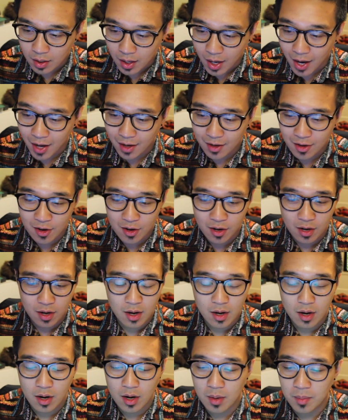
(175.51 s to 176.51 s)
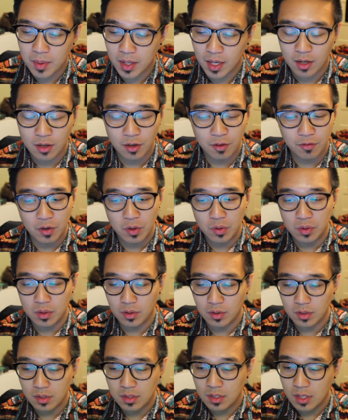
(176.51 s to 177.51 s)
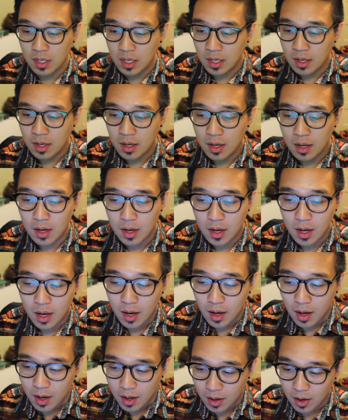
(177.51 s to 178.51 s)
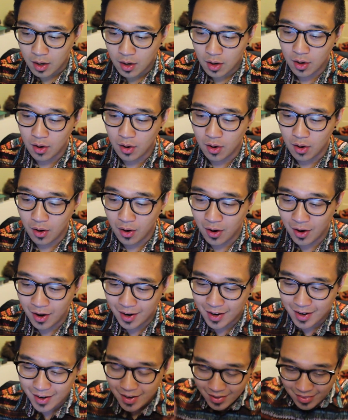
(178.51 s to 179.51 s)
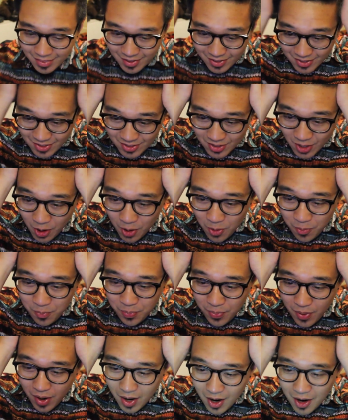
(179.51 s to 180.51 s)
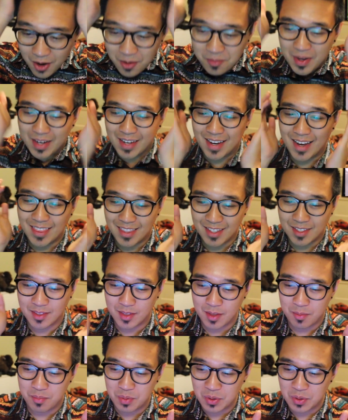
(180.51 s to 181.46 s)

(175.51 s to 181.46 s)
Hayoung. Oh my god, her vocals. Oh, they're so... Oh my god, the, the